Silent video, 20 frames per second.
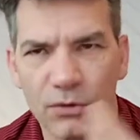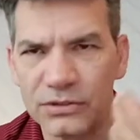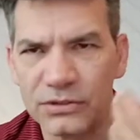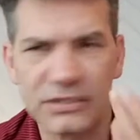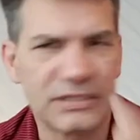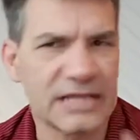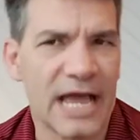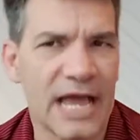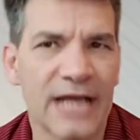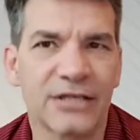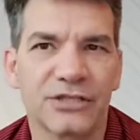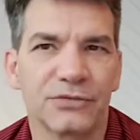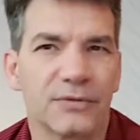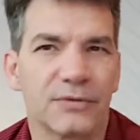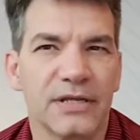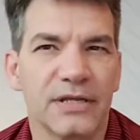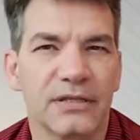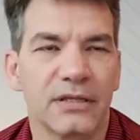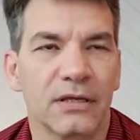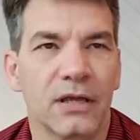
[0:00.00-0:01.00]

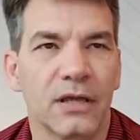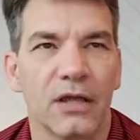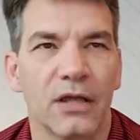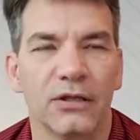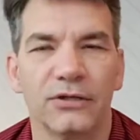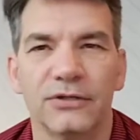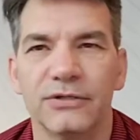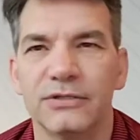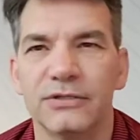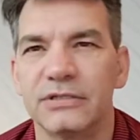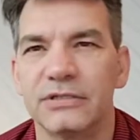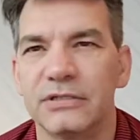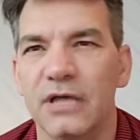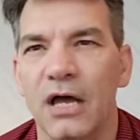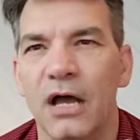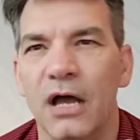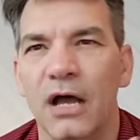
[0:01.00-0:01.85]
Saturate the colors.